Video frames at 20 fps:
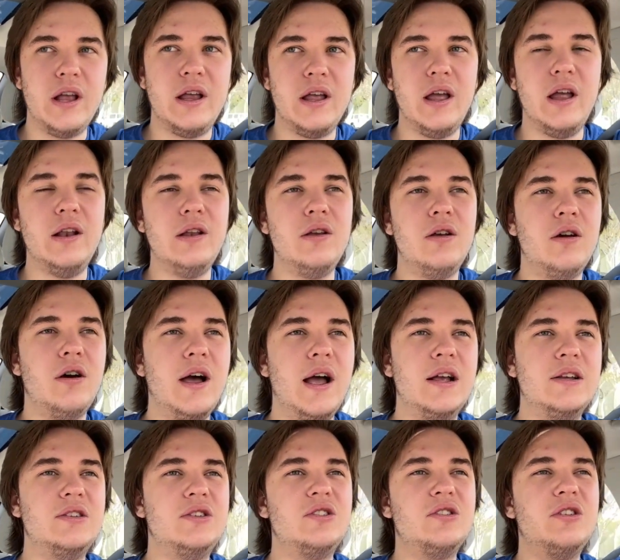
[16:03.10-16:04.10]
like
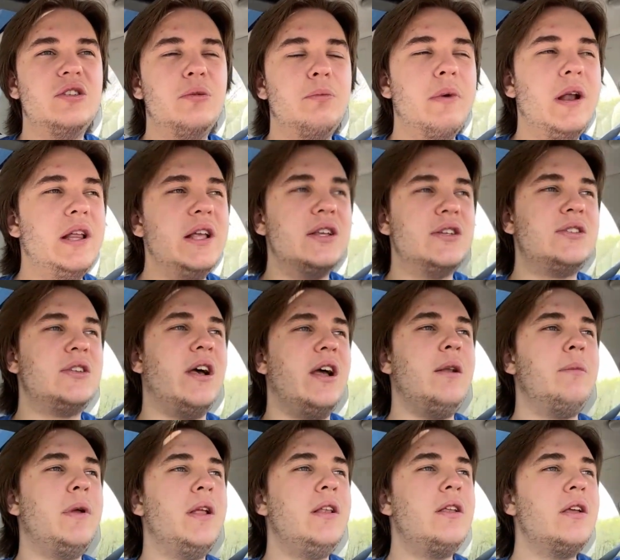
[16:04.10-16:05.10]
in-class little mini
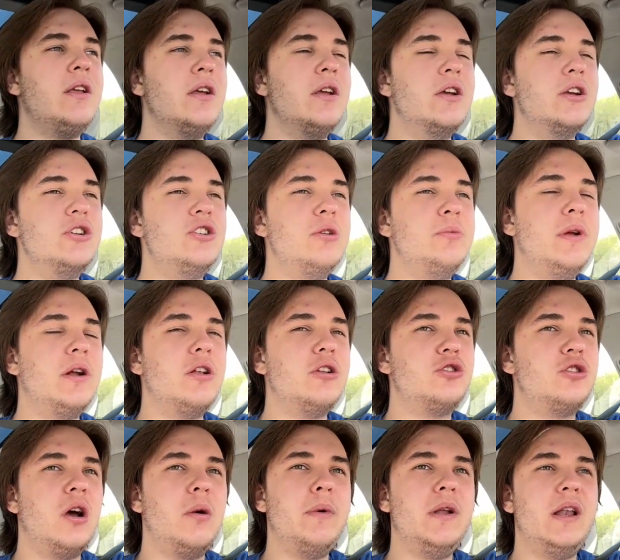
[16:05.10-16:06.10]
assignment should be able
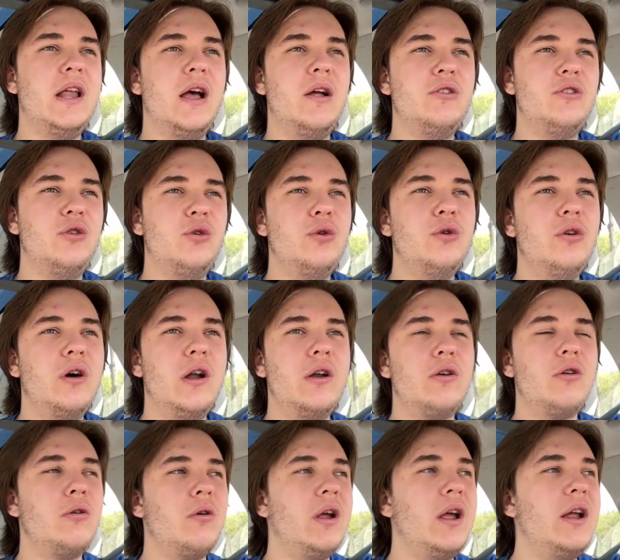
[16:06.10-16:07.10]
to drop me down 2
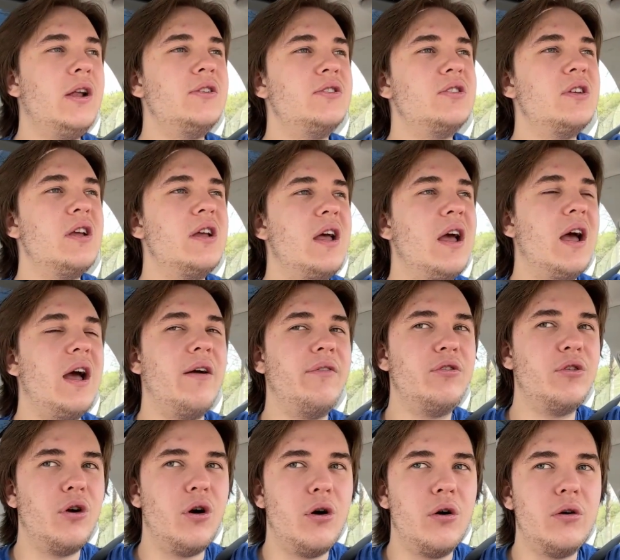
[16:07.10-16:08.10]
letter grades
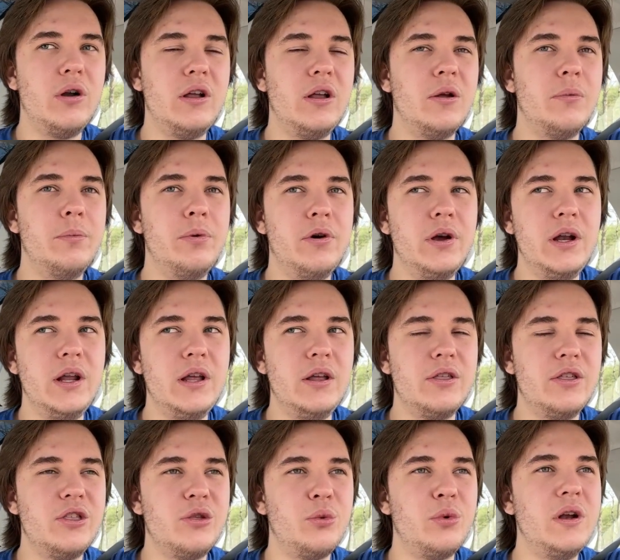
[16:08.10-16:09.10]
after already
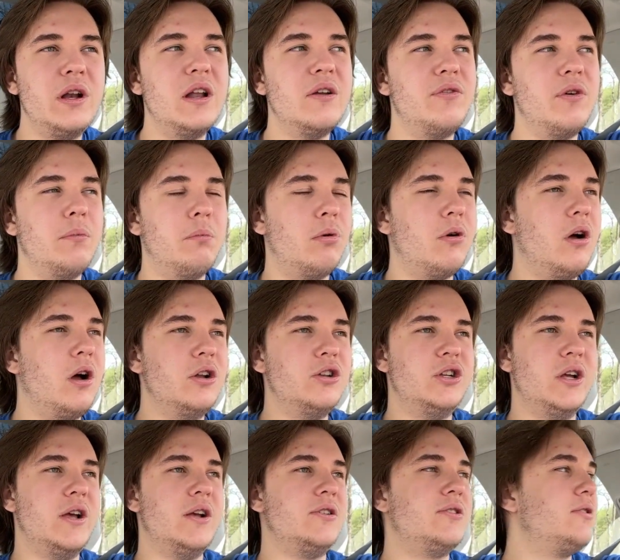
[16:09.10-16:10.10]
completing 3 different
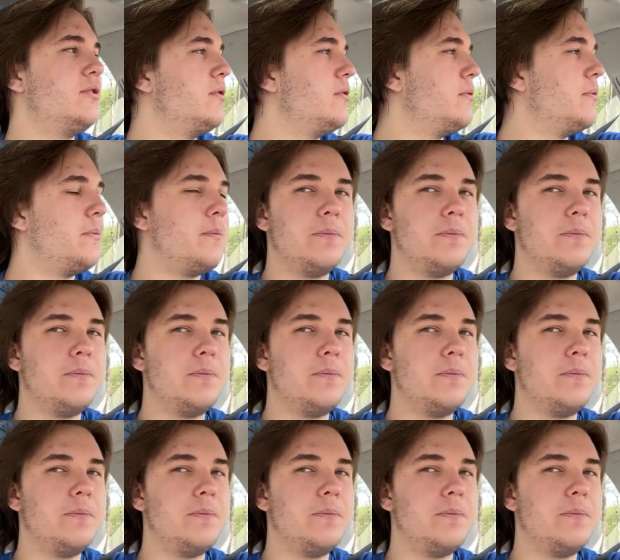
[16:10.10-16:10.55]
projects.